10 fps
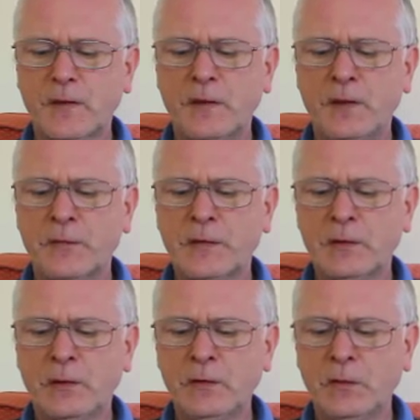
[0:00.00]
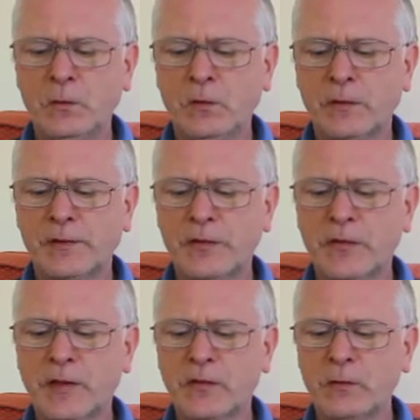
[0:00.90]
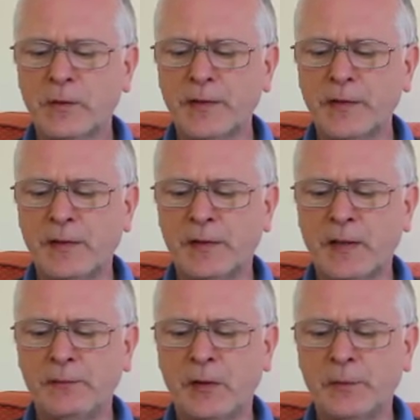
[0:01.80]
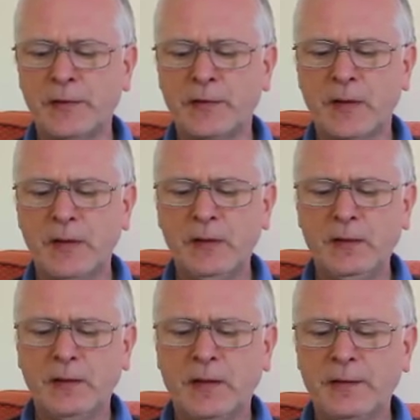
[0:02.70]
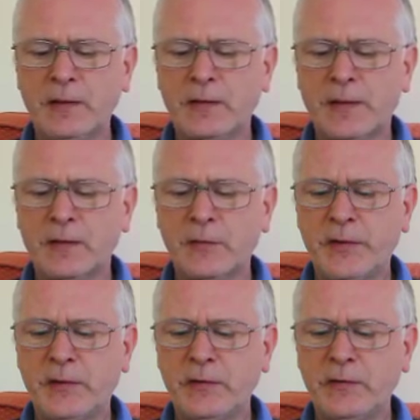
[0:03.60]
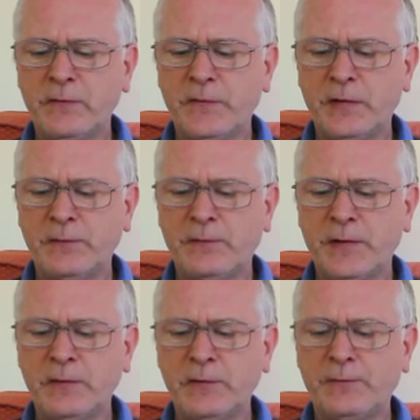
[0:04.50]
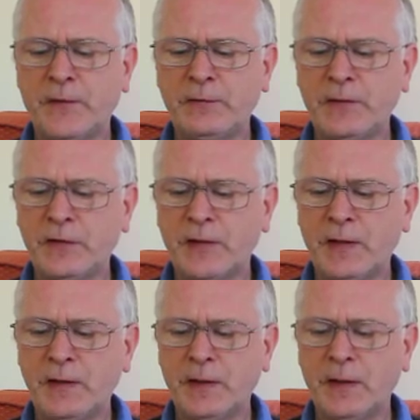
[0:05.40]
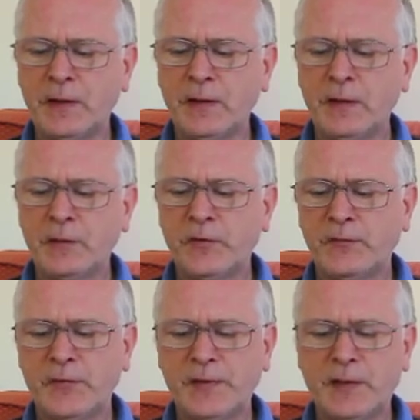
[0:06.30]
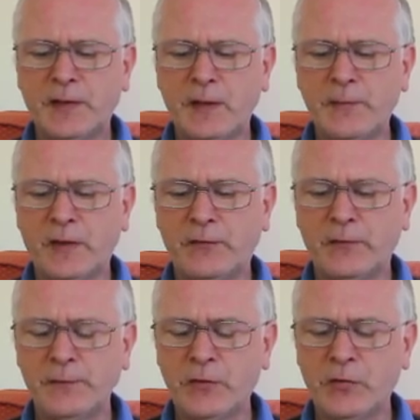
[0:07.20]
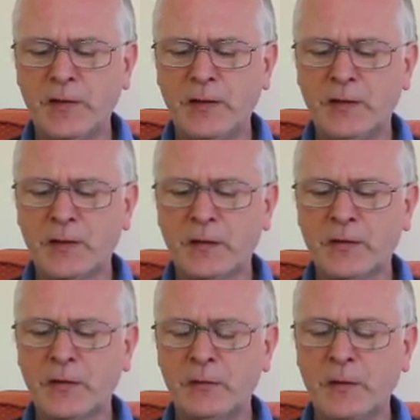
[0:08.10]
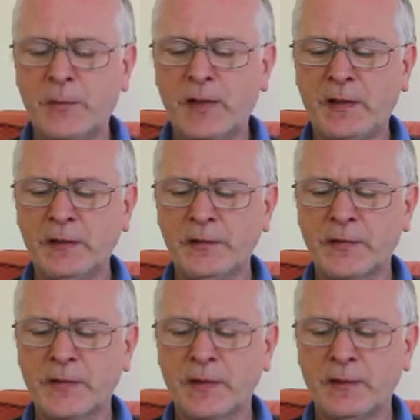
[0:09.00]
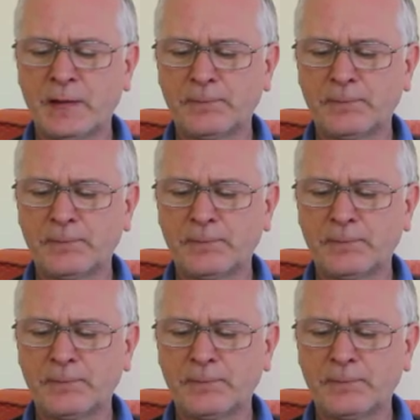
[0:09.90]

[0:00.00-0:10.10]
It was a longer walk than Shasta wanted at that moment, and his legs had begun to feel very shaky before they came out from the trees onto a bare hillside.